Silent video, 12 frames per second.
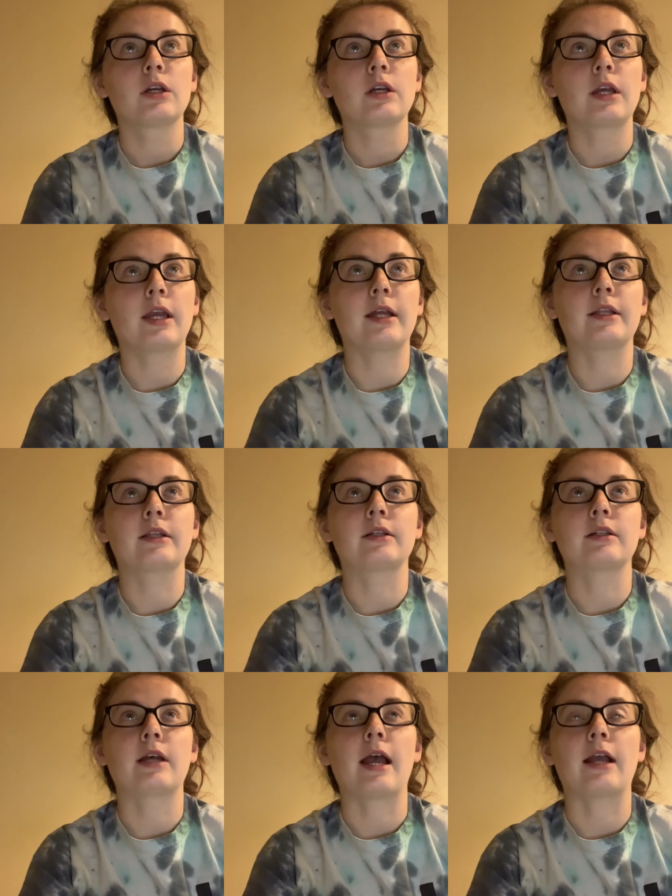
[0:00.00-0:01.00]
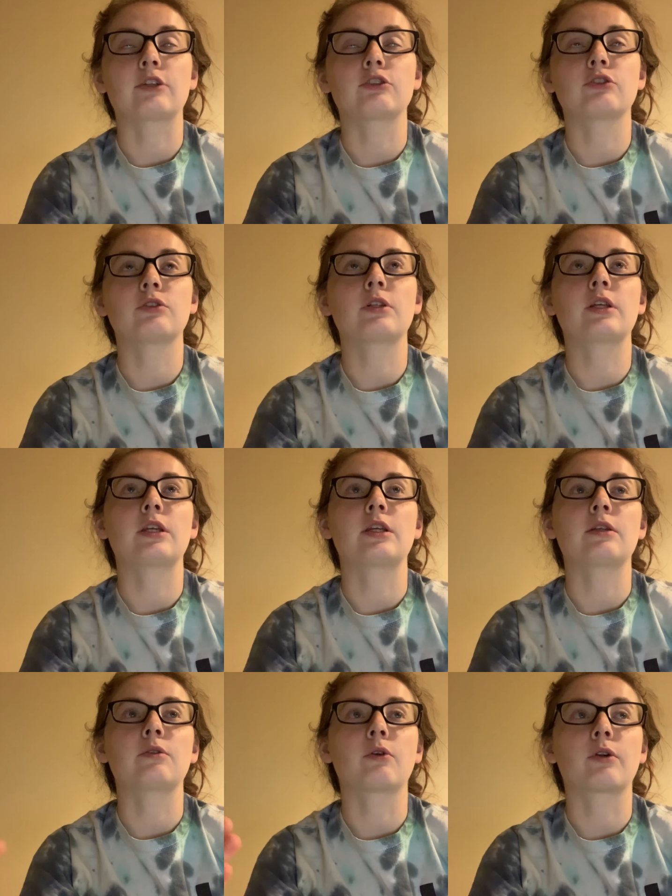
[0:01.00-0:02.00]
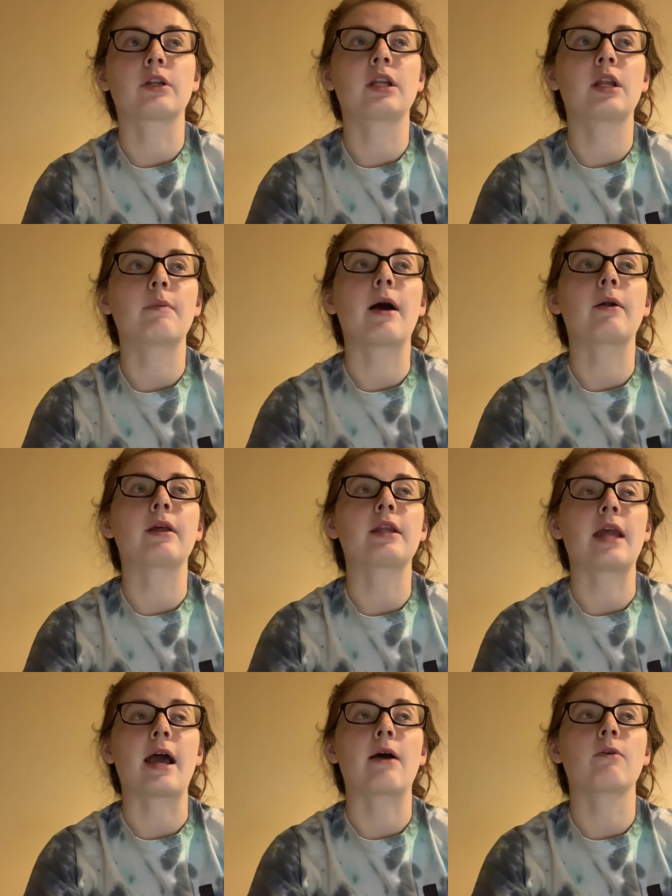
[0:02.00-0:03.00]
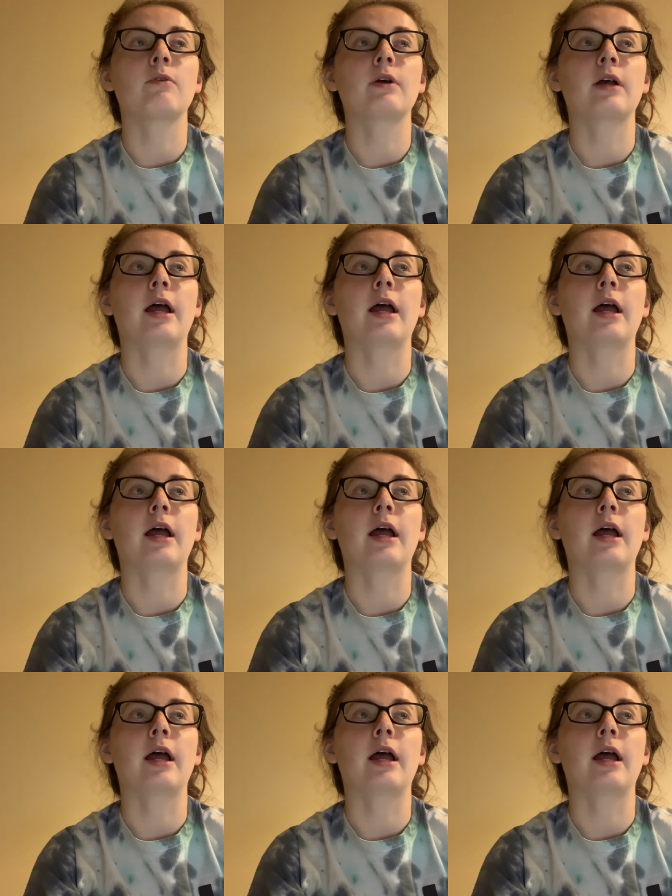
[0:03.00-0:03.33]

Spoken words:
and actually learning about it now